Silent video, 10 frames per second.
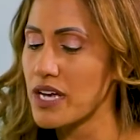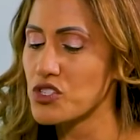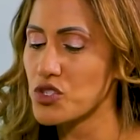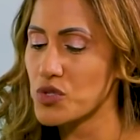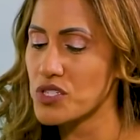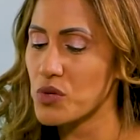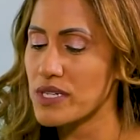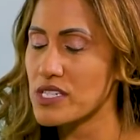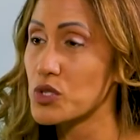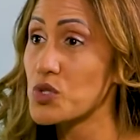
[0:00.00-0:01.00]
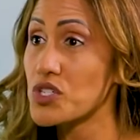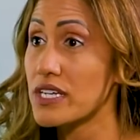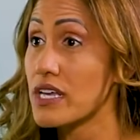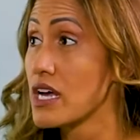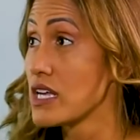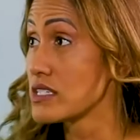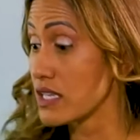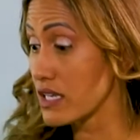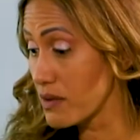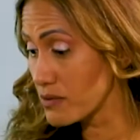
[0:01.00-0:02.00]
introduced a resolution
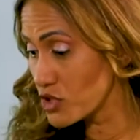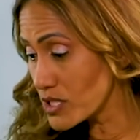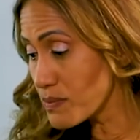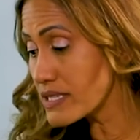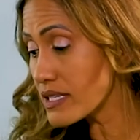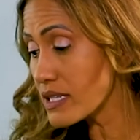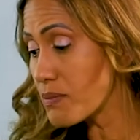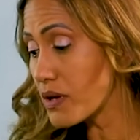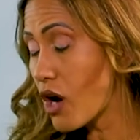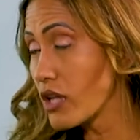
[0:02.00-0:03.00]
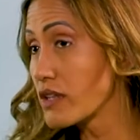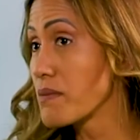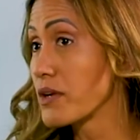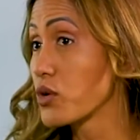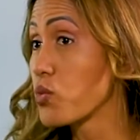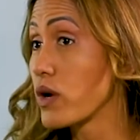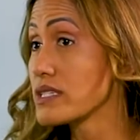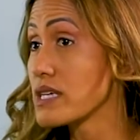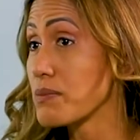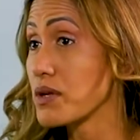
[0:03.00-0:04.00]
to just basically put all of them under
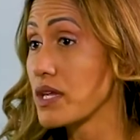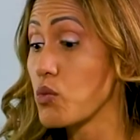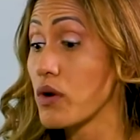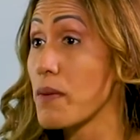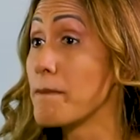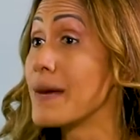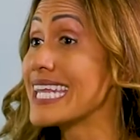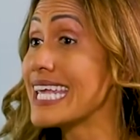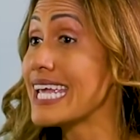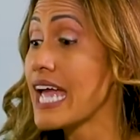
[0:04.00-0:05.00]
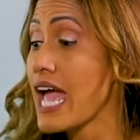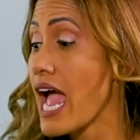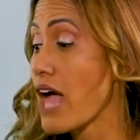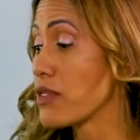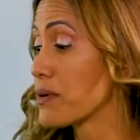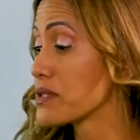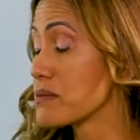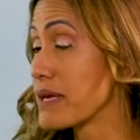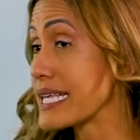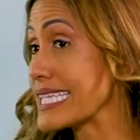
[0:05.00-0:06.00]
one deputy where the money and the
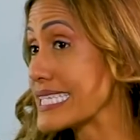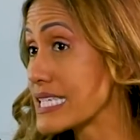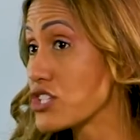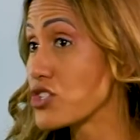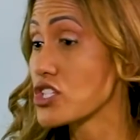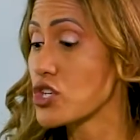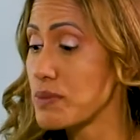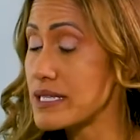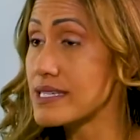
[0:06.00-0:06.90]
person making the decisions could be